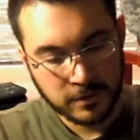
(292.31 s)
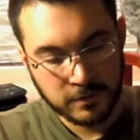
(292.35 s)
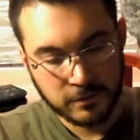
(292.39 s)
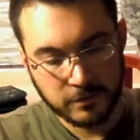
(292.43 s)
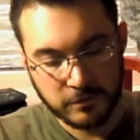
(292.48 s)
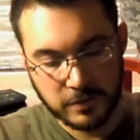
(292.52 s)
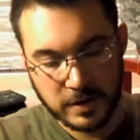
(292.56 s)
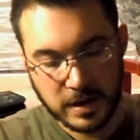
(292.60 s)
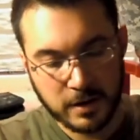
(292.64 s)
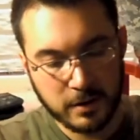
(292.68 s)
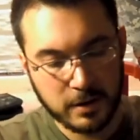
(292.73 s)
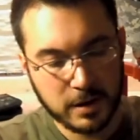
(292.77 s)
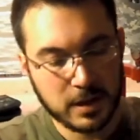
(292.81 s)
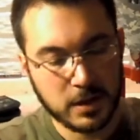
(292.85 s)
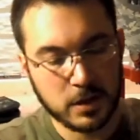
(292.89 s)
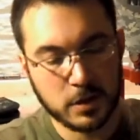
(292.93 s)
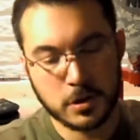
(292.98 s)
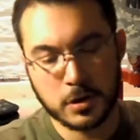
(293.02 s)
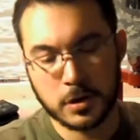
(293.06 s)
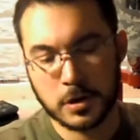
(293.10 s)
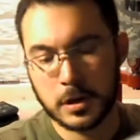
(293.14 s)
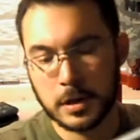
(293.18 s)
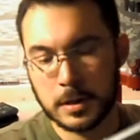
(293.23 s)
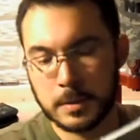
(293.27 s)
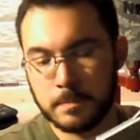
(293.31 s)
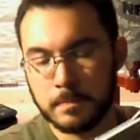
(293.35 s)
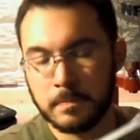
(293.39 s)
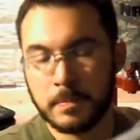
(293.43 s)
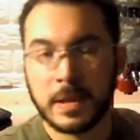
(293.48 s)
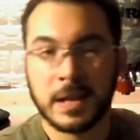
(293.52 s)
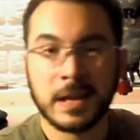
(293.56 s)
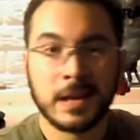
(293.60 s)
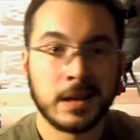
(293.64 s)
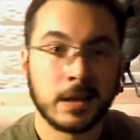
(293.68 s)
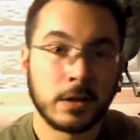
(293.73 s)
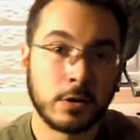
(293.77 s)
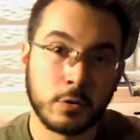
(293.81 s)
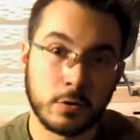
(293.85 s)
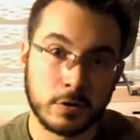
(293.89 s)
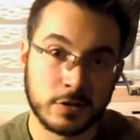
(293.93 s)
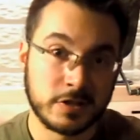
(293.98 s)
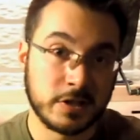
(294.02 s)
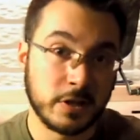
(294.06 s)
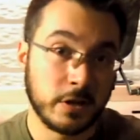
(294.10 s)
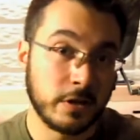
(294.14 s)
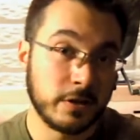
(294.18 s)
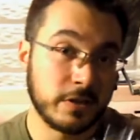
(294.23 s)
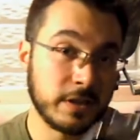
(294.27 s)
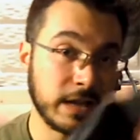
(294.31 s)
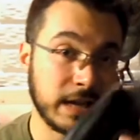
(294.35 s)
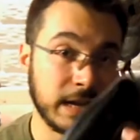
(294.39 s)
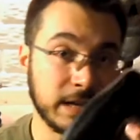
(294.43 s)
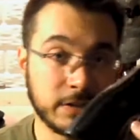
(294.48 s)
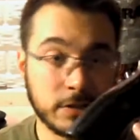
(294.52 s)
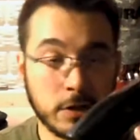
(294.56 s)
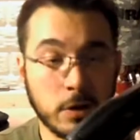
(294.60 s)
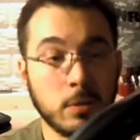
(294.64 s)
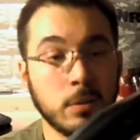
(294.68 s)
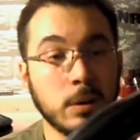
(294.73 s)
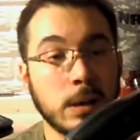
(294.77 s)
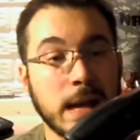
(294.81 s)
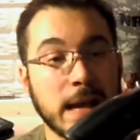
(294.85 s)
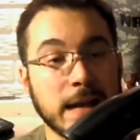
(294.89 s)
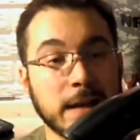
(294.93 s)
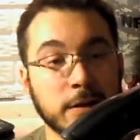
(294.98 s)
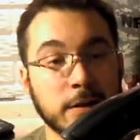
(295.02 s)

very good. Of course, the only thing I don't like